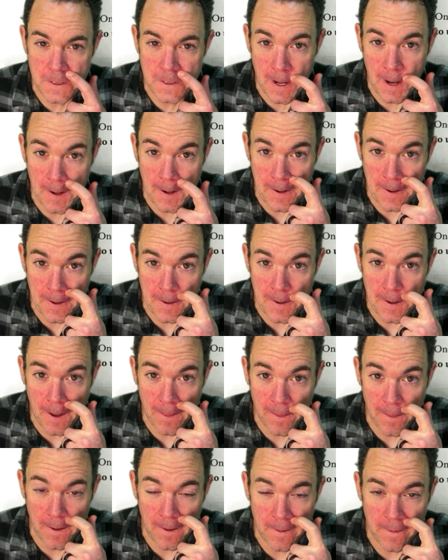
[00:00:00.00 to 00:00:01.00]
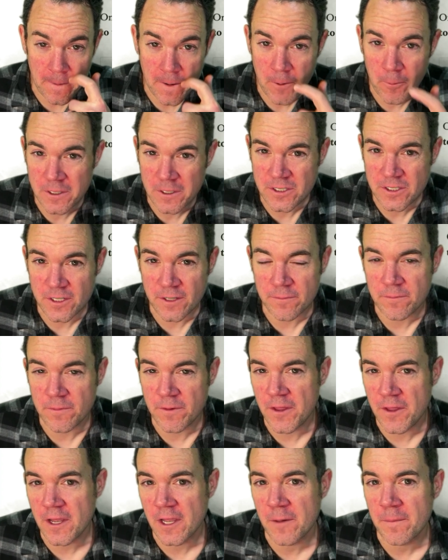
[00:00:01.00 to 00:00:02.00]
The answer is not there. I want you to
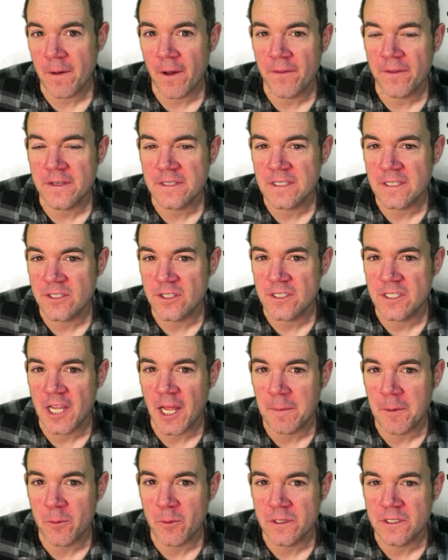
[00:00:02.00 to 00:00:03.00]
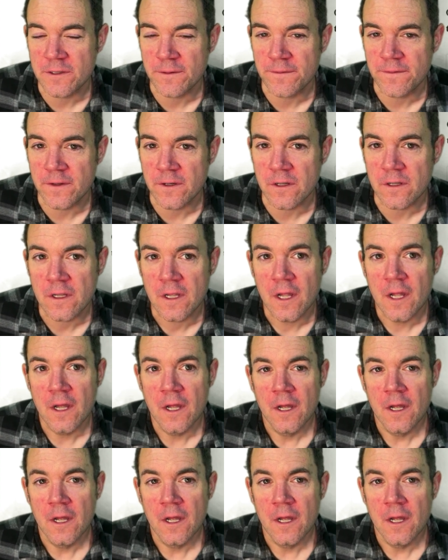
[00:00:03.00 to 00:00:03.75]
think about this and just tell me what you feel.